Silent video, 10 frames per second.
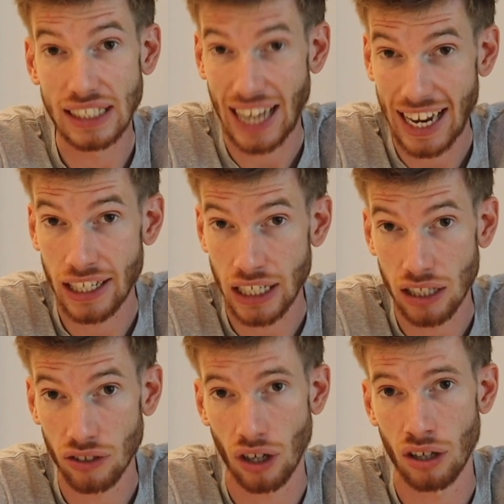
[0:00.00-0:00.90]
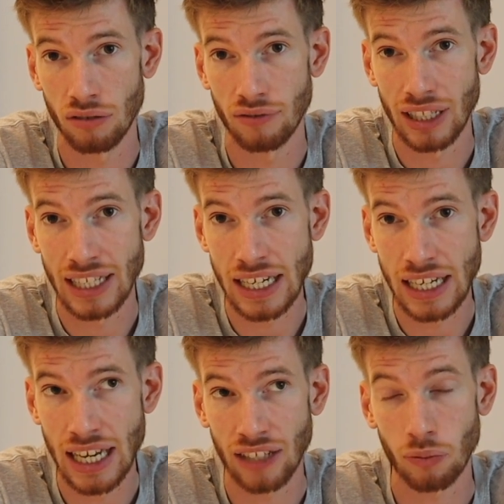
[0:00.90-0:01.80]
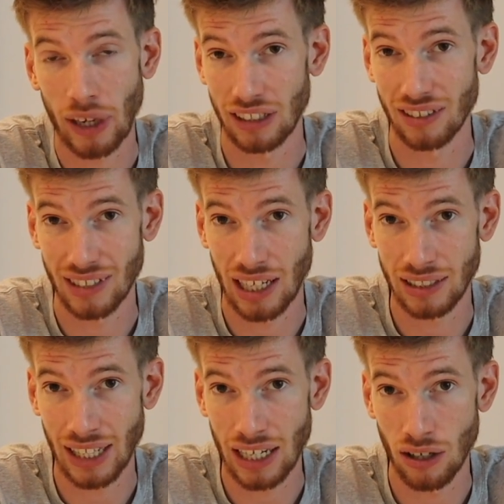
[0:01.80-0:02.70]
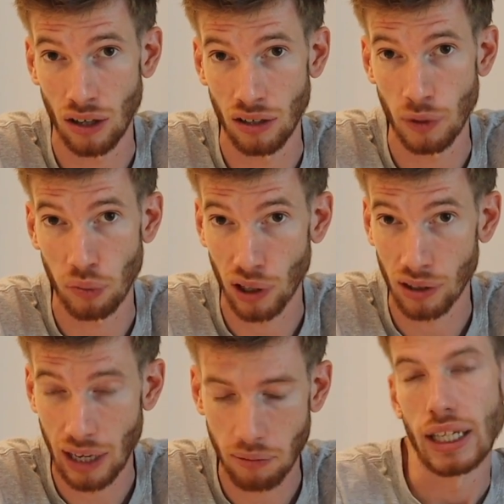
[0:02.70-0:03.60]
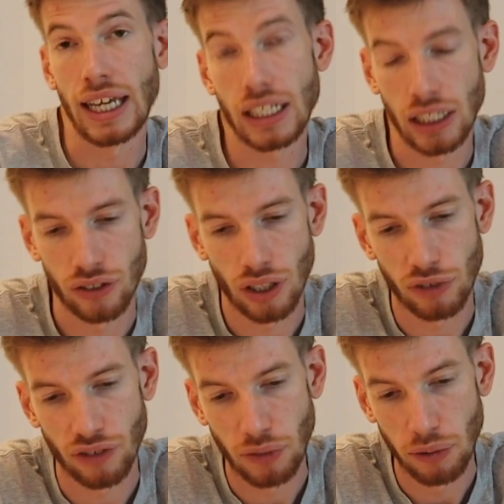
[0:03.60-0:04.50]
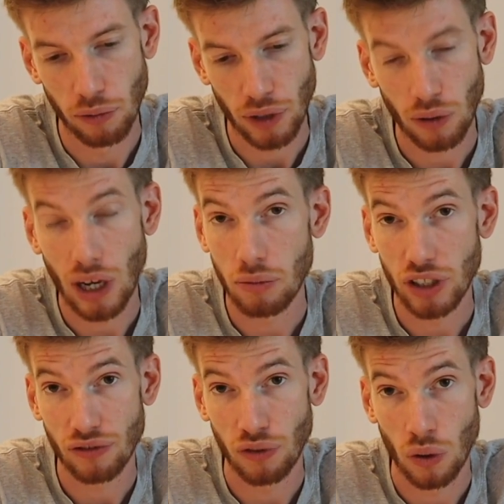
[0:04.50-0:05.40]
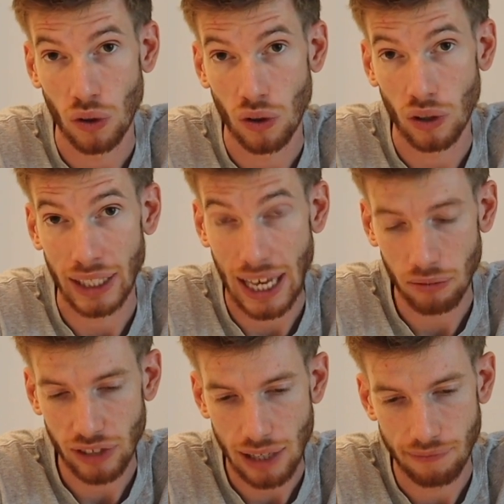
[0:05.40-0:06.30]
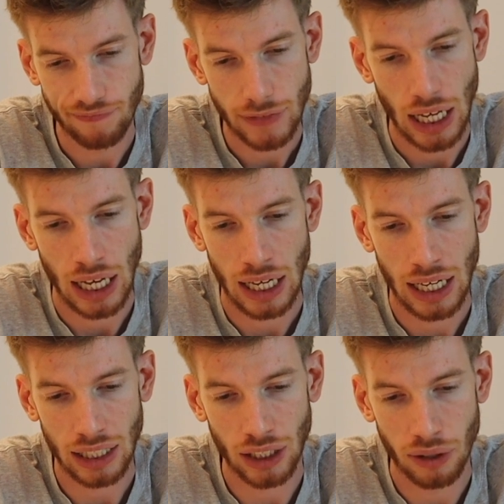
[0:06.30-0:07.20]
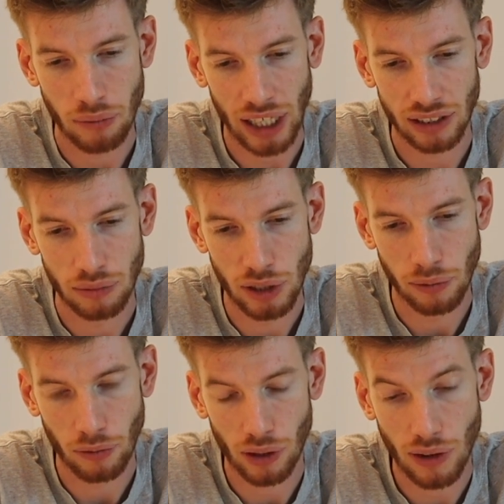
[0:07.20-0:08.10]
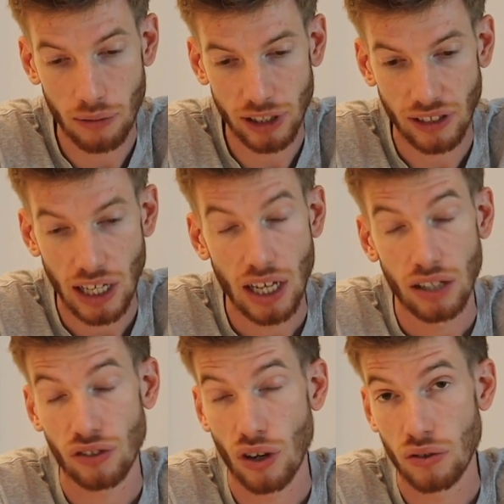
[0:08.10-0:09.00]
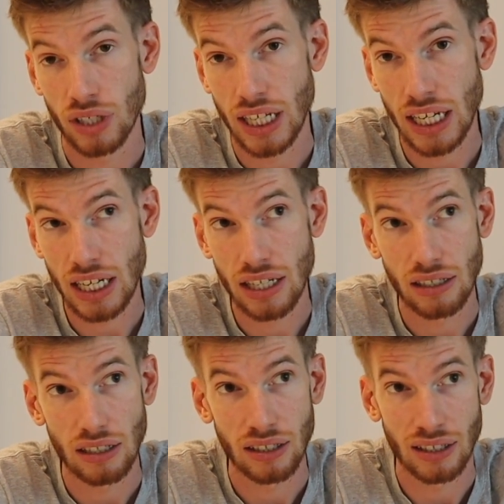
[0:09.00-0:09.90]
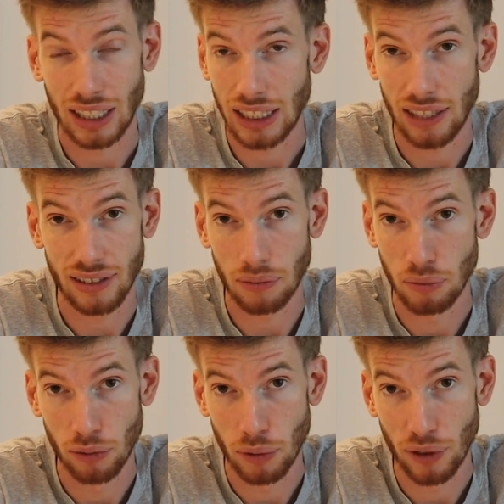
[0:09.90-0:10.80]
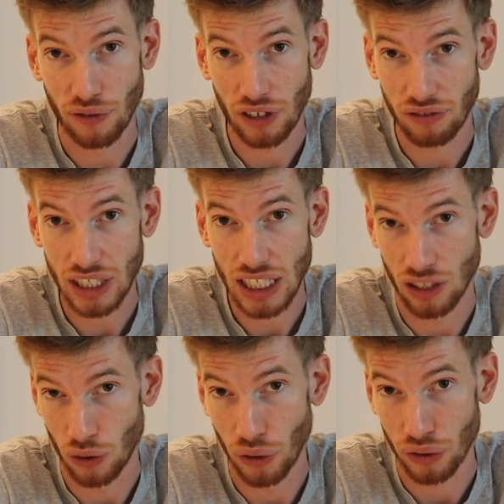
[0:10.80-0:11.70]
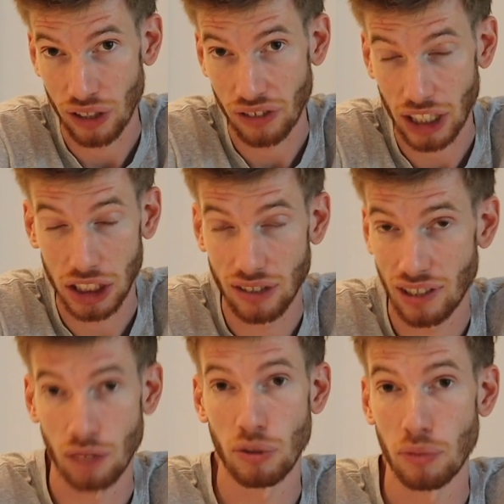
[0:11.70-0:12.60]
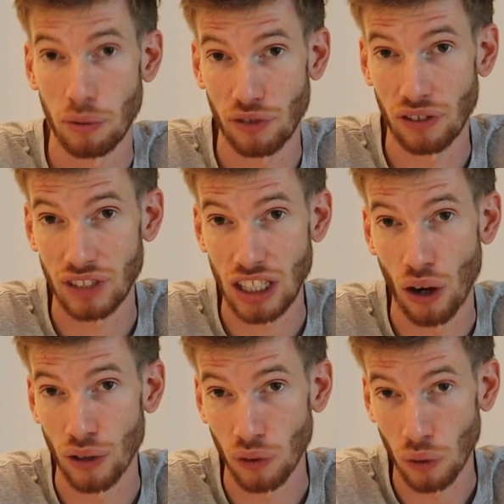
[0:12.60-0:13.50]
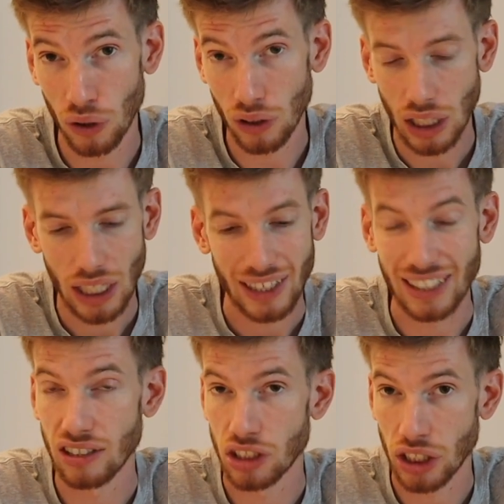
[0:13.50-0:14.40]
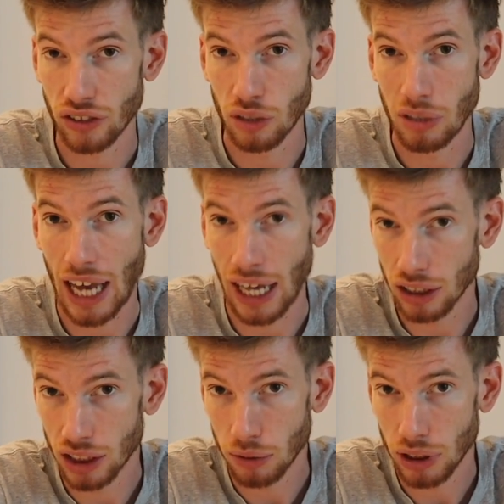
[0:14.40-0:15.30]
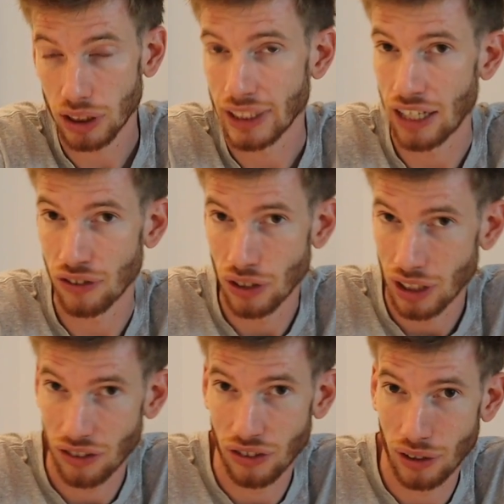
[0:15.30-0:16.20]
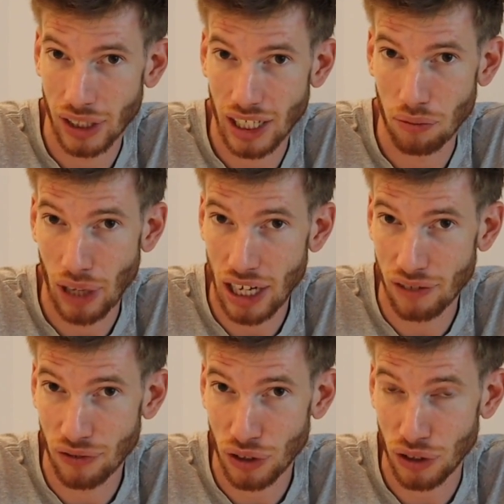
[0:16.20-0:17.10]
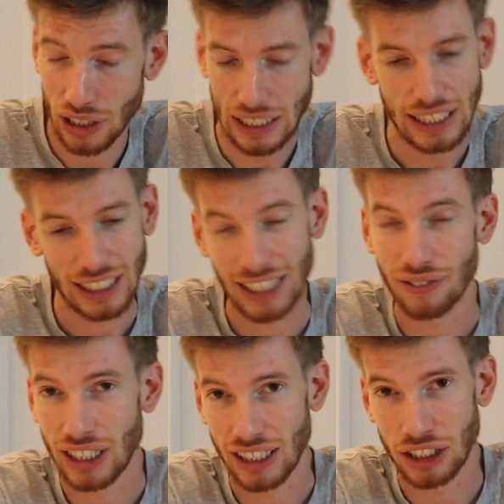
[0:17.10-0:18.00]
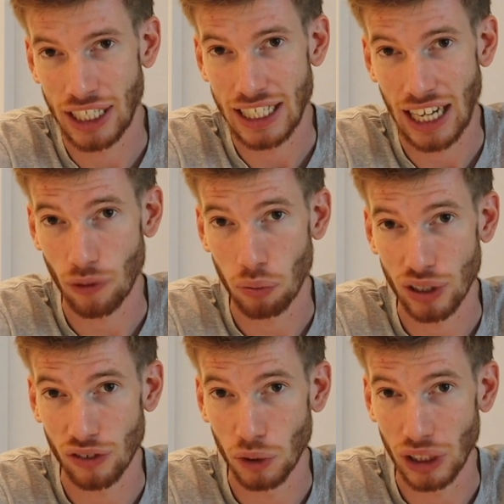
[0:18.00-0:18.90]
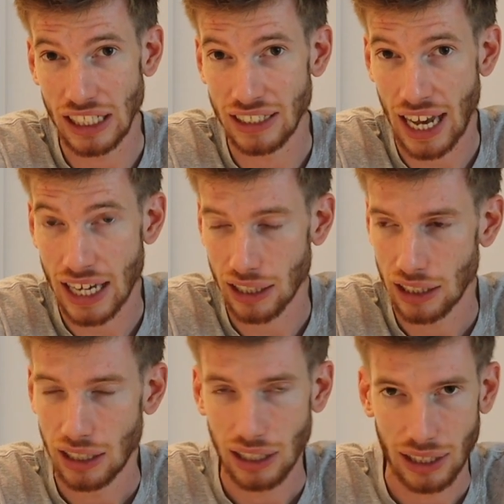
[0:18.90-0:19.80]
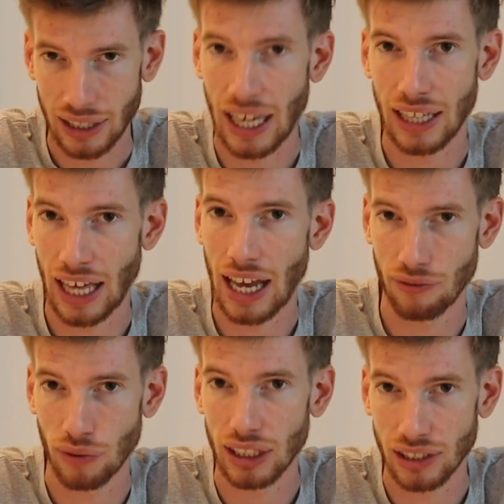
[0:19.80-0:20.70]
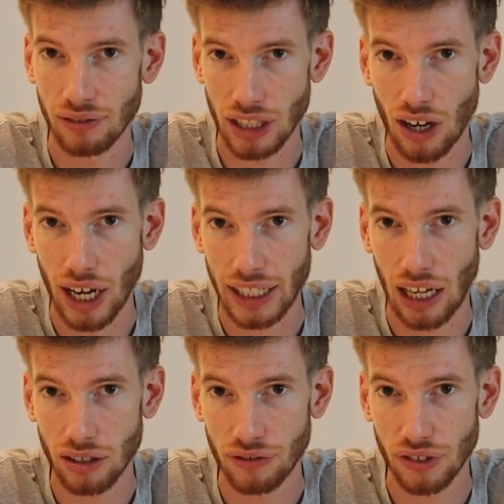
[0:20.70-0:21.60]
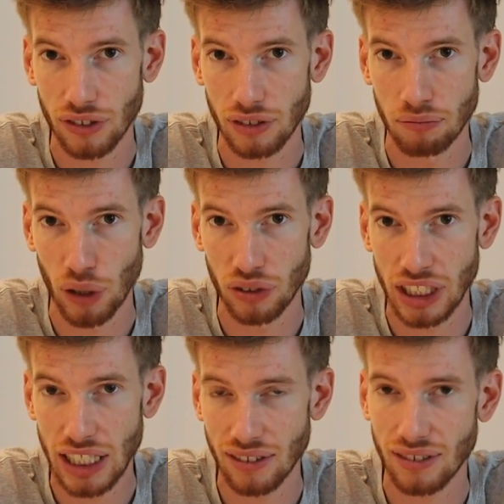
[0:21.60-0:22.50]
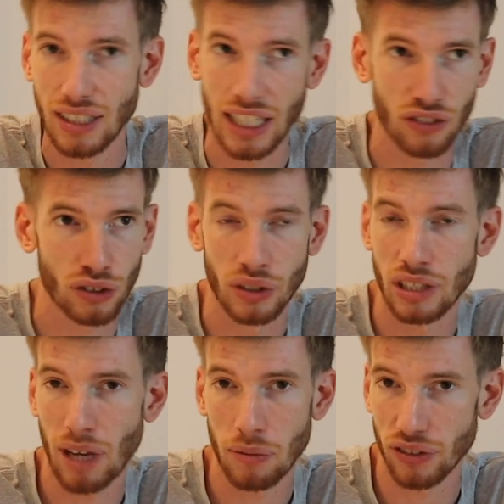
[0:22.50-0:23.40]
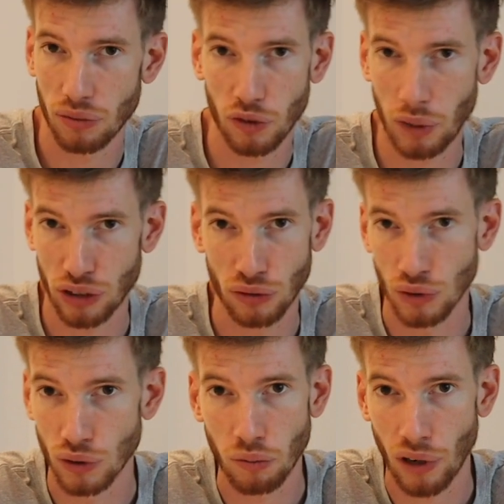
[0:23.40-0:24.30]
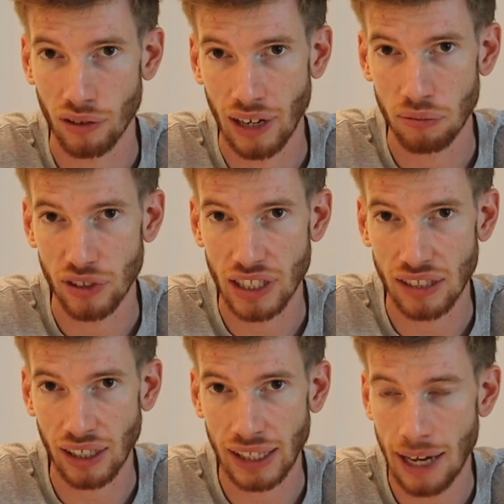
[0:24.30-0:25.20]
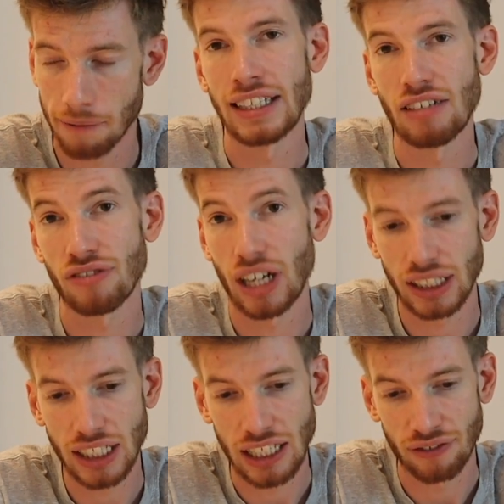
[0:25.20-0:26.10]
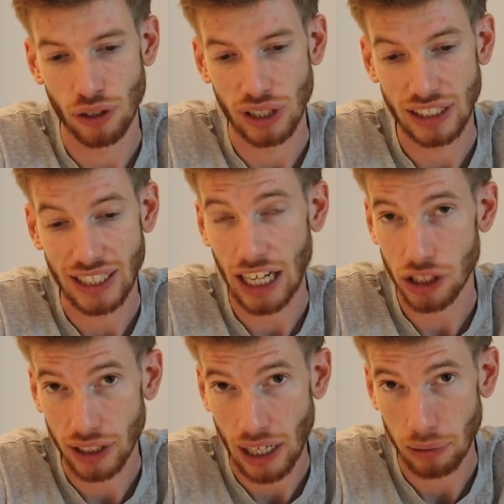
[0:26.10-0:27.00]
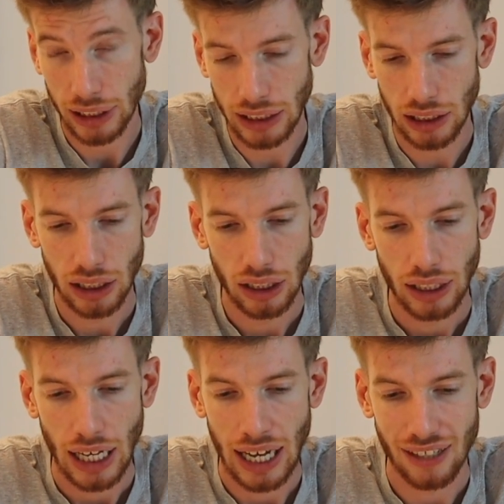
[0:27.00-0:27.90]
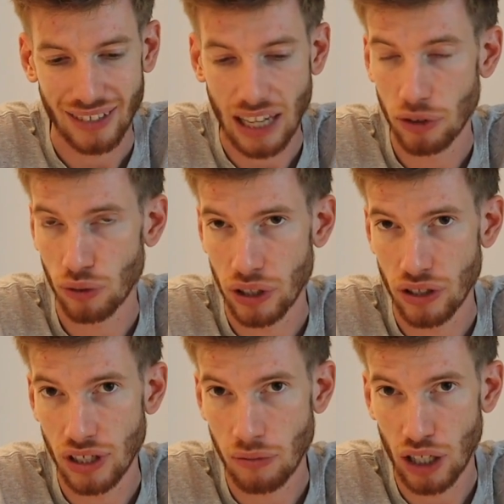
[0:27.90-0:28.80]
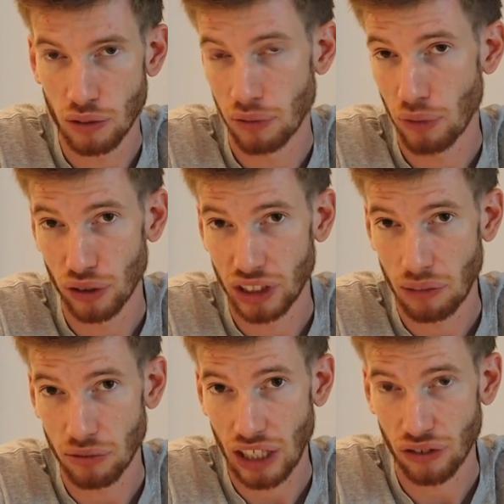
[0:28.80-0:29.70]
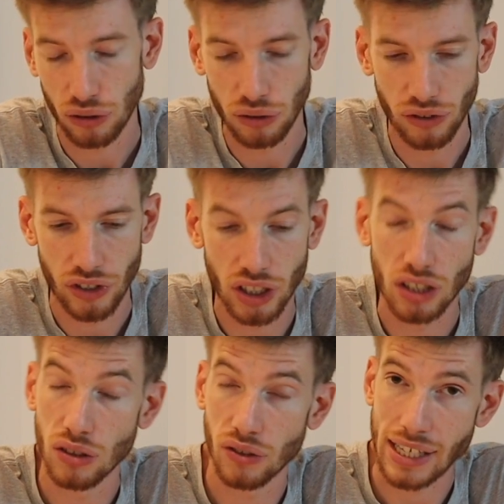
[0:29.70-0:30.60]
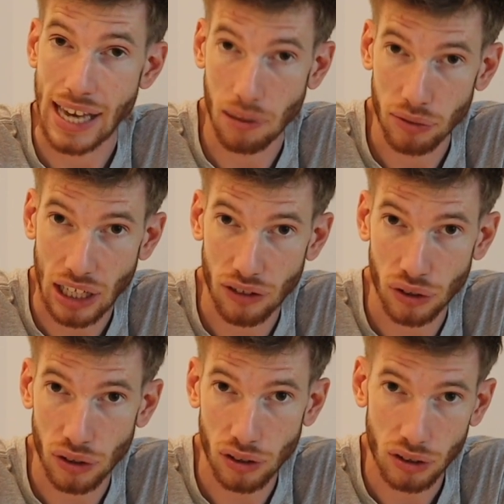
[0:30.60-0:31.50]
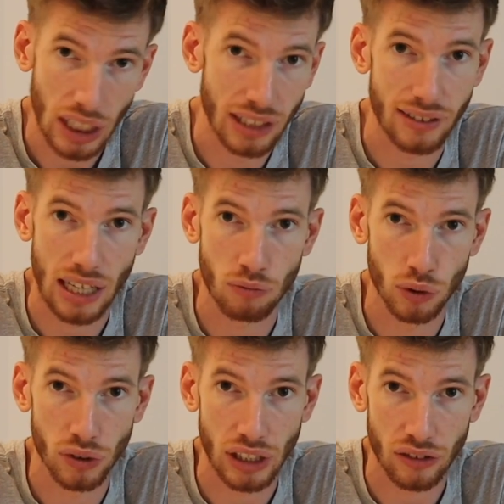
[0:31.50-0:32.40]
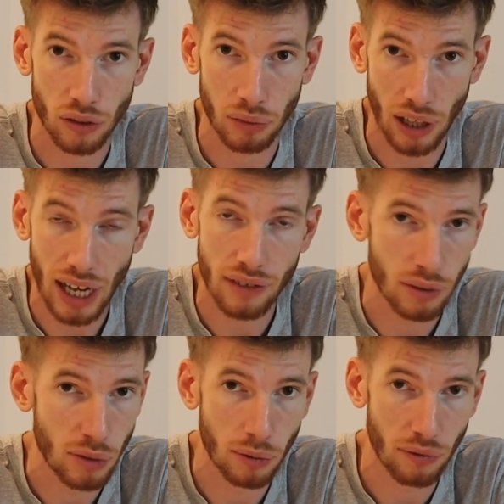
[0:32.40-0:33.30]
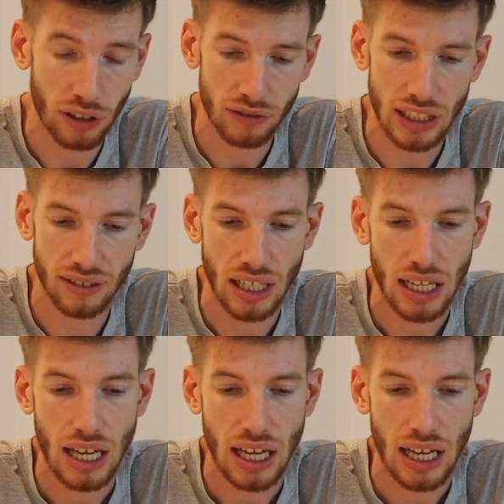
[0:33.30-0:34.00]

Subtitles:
10 years of the expected start date of the program. Then in terms of minimum requirements for Gamsat, going back to minimum requirements, so you need the classic minimum of 50 in all three sections and a minimum 50 overall. This is just to be eligible. That is not necessarily a competitive score. Given that Deakin have a pretty small intake, they have relatively high cutoffs most years, excluding maybe some special rural programs and things like that. And then finally, if you're an international applicant, same as with UniMelb and most Gemsas schools, you can use a Gamsat score and the same rulings apply of the minimum 50s.